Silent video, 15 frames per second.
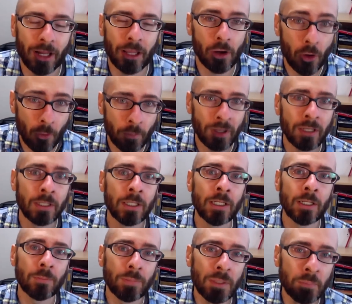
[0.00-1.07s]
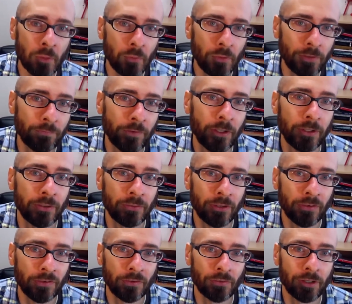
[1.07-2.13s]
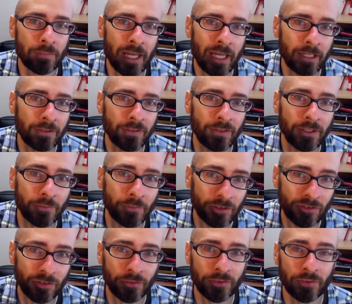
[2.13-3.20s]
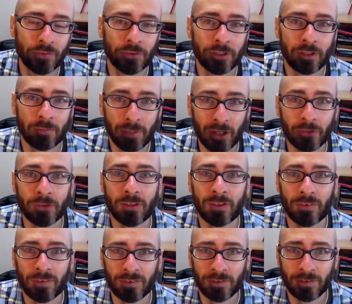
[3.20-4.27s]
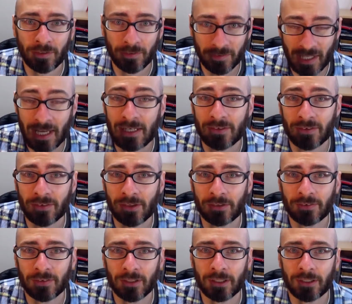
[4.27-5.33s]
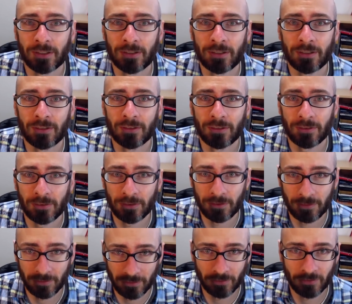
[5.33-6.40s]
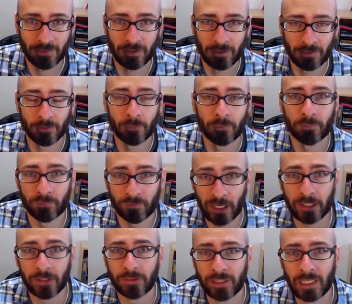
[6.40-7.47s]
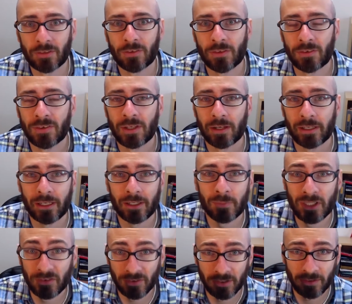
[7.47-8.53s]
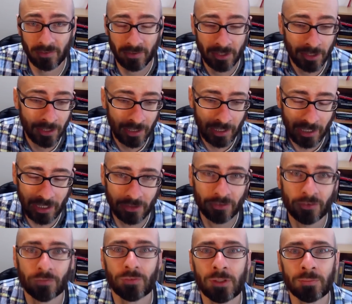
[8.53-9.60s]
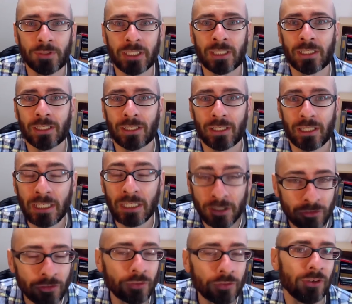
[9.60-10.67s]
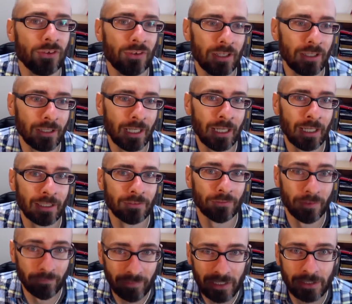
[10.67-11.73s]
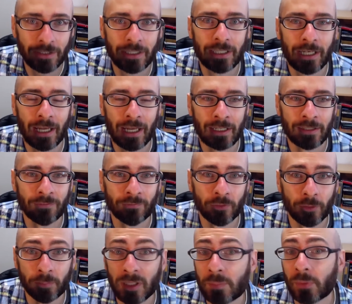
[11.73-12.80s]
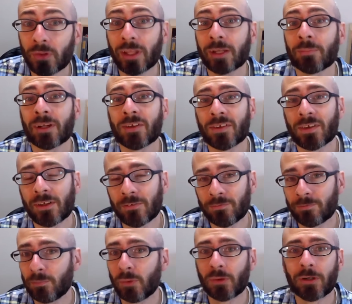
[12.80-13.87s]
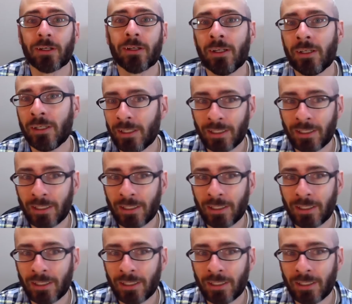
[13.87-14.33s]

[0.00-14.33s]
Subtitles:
But I hope people will follow this story back to the original story about this case that this center filed against the CIA, because it is extremely interesting and revealing. And for people like myself, born